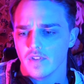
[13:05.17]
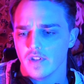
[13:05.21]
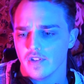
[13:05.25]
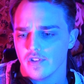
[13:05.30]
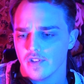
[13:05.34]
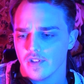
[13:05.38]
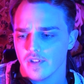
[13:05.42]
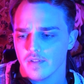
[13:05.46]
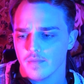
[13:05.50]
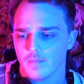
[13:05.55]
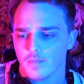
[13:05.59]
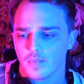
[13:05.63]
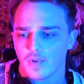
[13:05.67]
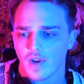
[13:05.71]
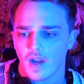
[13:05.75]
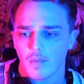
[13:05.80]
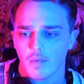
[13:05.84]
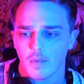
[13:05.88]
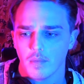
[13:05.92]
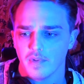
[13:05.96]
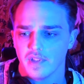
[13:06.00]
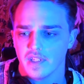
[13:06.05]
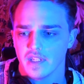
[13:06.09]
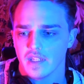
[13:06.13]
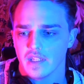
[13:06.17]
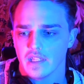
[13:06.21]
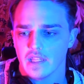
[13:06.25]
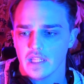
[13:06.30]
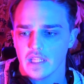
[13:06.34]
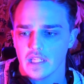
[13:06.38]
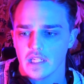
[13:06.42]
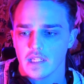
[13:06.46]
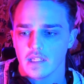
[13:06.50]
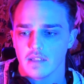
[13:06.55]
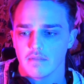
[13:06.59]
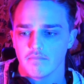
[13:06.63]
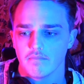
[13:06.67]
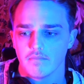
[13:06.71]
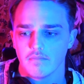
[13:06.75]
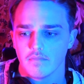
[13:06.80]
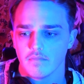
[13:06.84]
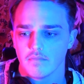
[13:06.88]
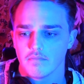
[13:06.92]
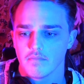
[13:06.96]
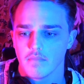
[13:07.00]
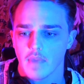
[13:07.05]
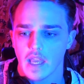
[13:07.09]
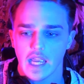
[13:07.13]
Vision probably in the
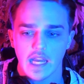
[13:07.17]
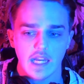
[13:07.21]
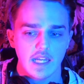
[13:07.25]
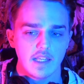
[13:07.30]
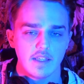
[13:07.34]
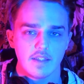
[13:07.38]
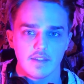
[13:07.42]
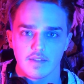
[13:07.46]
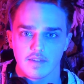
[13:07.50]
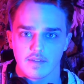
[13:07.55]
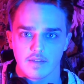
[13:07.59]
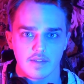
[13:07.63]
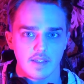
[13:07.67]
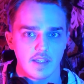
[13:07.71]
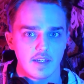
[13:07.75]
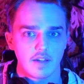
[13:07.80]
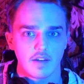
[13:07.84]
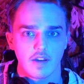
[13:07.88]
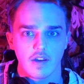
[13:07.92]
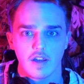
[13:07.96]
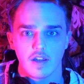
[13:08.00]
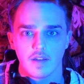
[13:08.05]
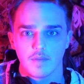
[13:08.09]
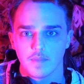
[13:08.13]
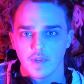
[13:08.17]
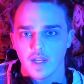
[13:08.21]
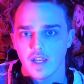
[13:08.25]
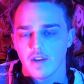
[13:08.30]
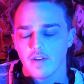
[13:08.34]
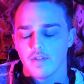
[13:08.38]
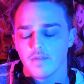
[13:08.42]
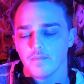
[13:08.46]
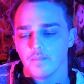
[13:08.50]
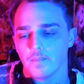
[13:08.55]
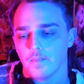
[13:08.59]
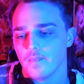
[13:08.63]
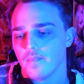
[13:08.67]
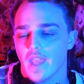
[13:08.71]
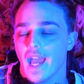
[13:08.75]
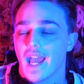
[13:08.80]
80s sitcom now.